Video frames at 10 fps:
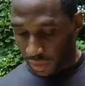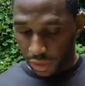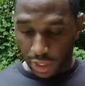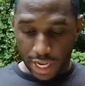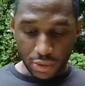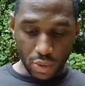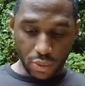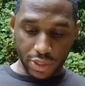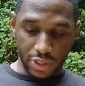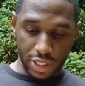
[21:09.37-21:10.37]
So that's what
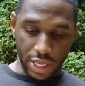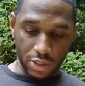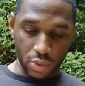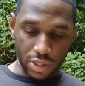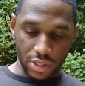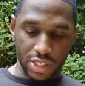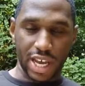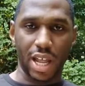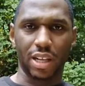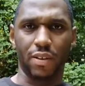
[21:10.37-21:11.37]
we see. That's what this
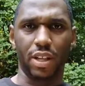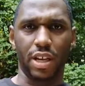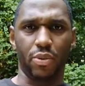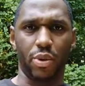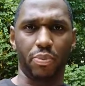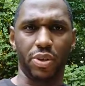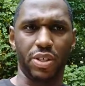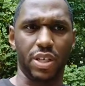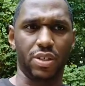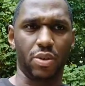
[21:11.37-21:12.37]
talent of lead
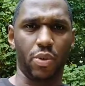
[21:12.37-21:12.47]
represents.